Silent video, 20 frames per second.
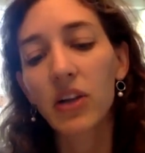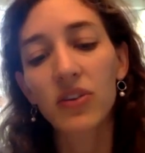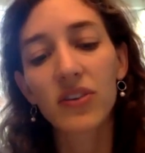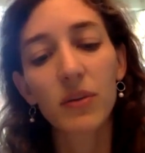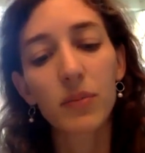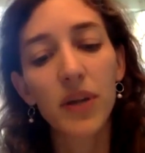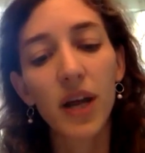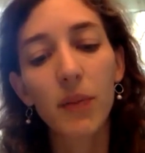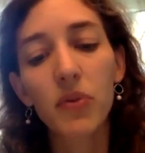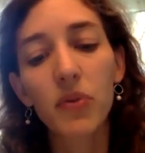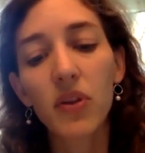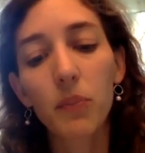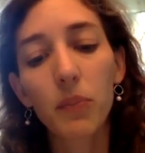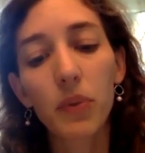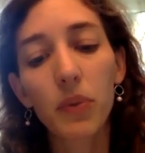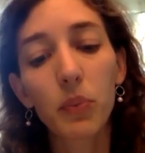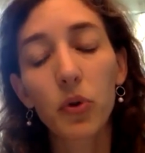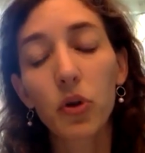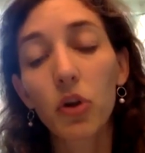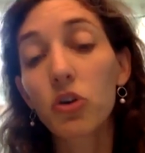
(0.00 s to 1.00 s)
Sometimes
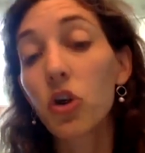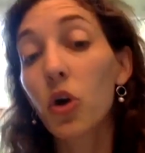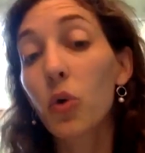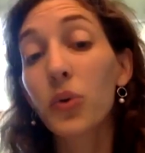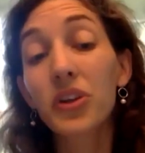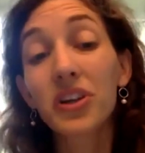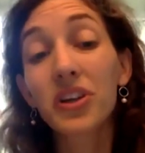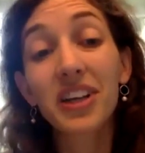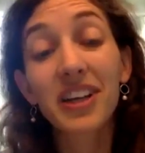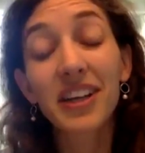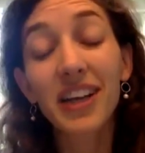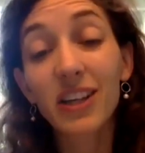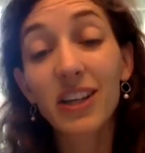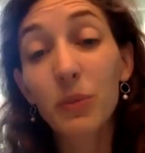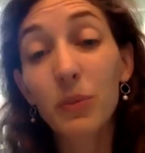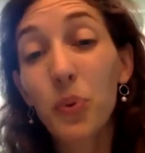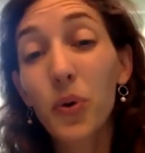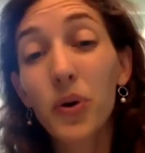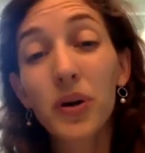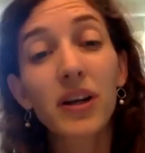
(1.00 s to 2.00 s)
people don't know when they're going to get
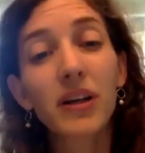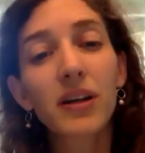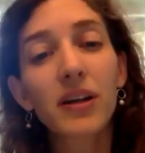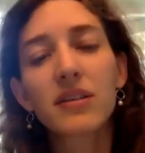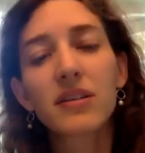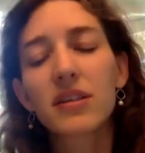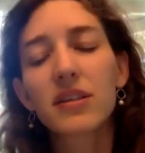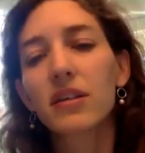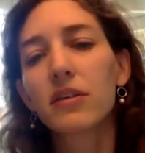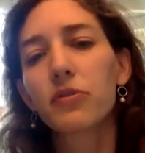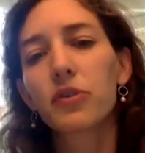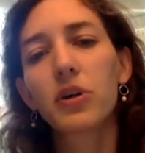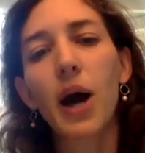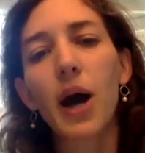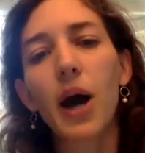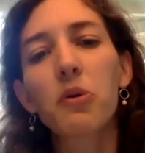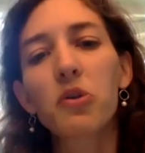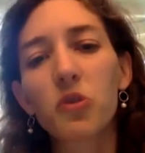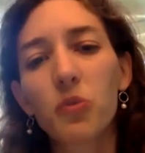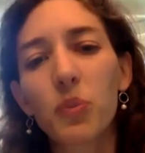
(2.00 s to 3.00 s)
deported until a few
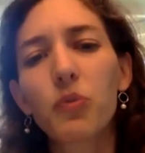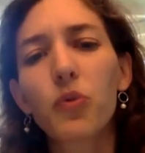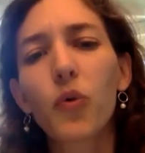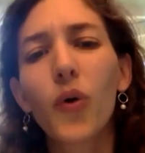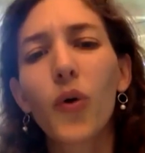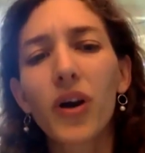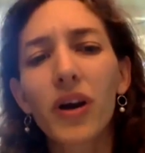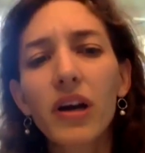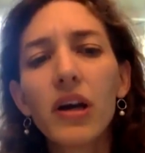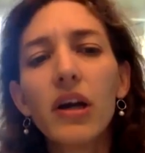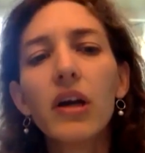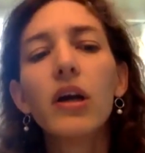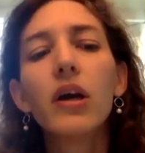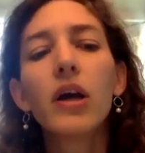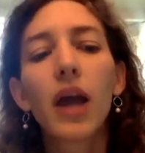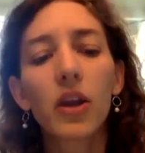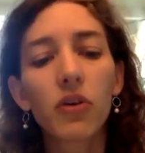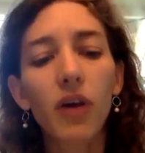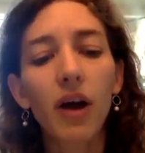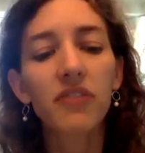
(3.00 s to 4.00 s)
hours before,
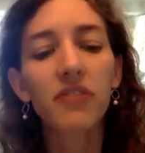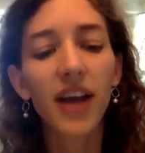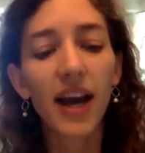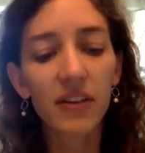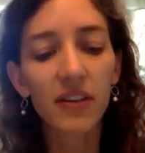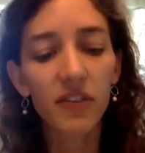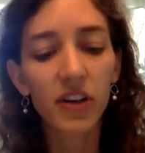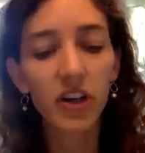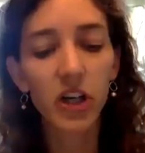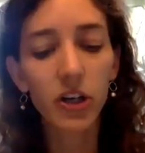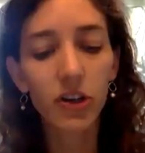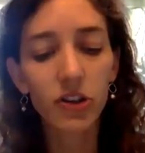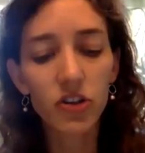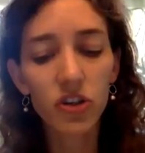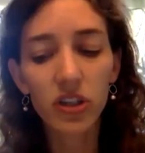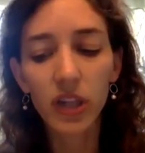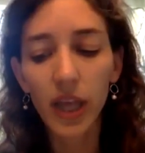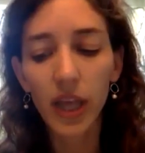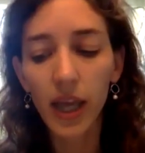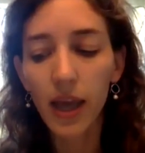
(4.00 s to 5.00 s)
and you have to act very
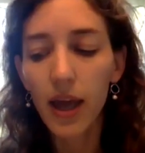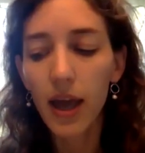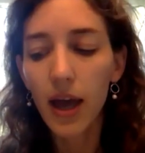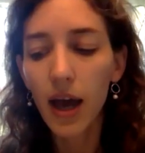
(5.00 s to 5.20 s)
urgently.